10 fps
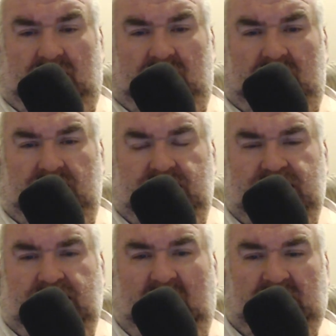
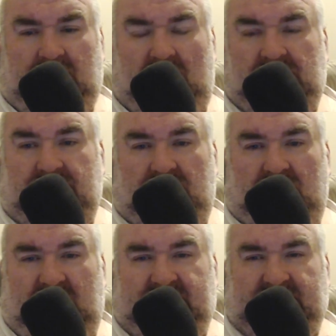not long ago,
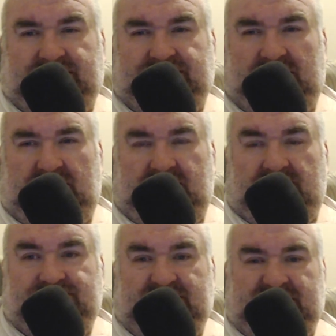I had done a
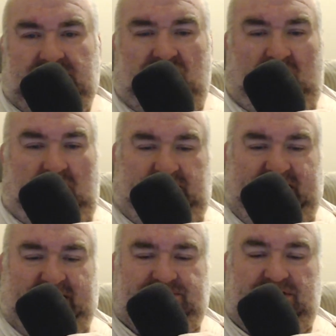video on
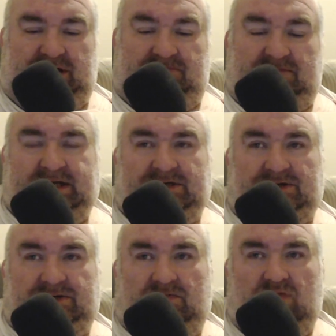Action Game Maker,
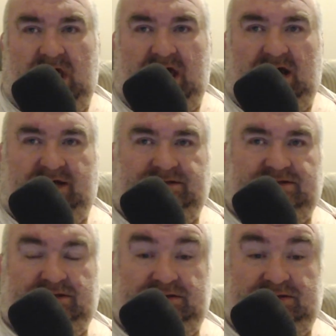and I
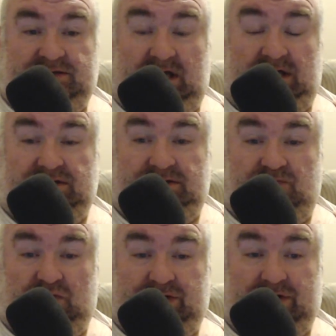said some
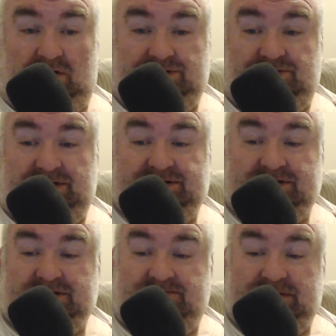pretty harsh
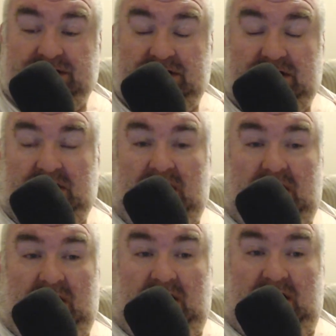criticisms.
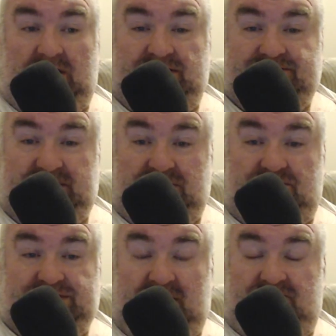This video is
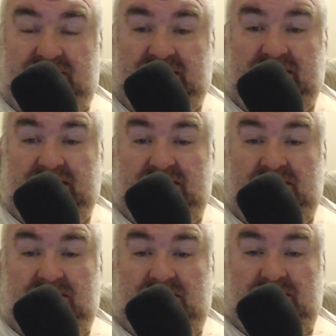not me
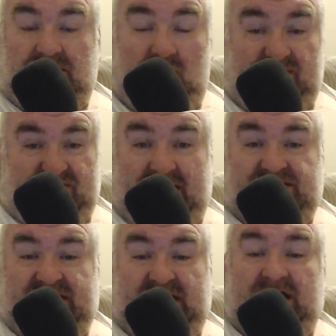going back on
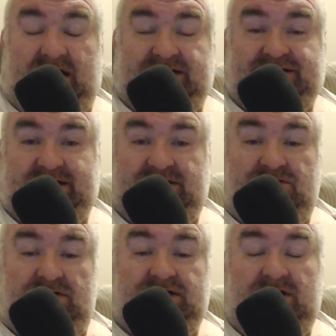that. I stick to
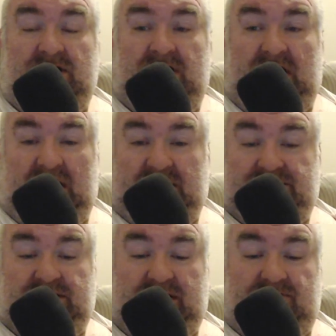it.
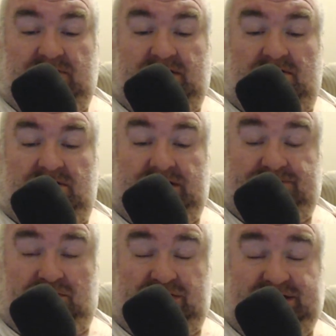Action Game Maker is
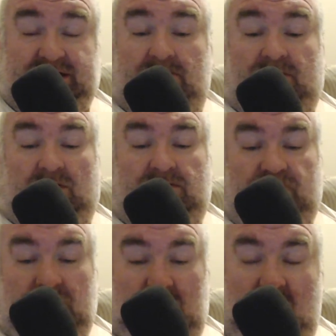pretty terrible.
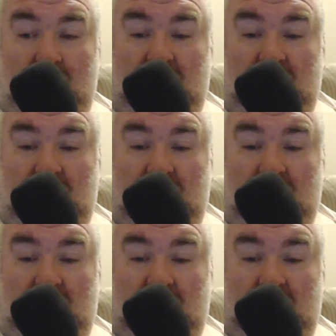And